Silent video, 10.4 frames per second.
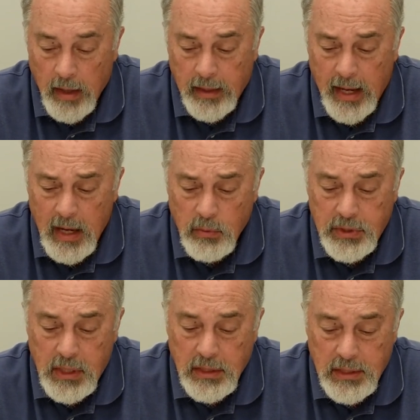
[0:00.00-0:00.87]
that he
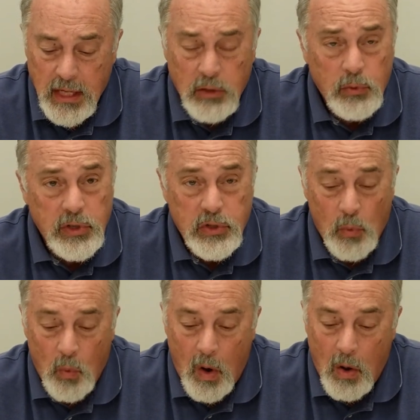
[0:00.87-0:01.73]
was continuing
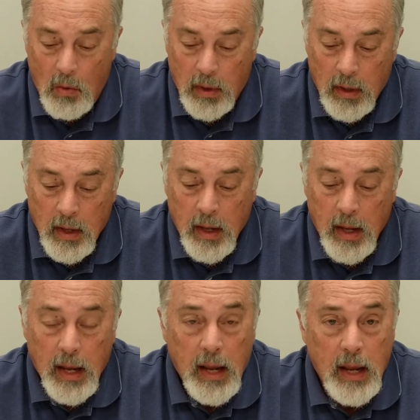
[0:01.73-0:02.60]
to walk
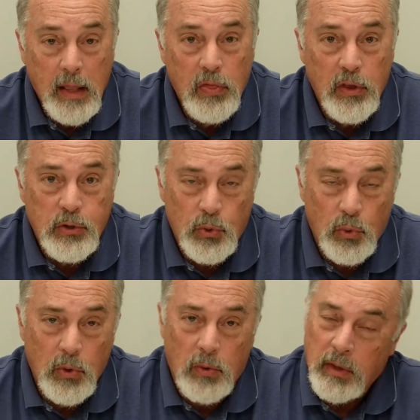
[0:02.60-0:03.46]
in the
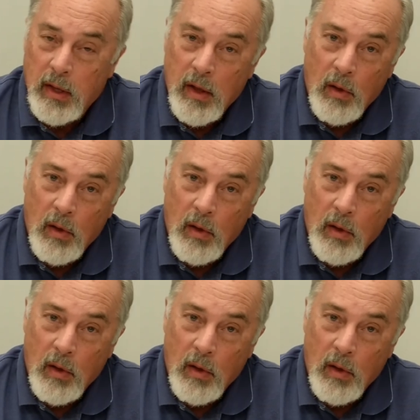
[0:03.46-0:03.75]
truth.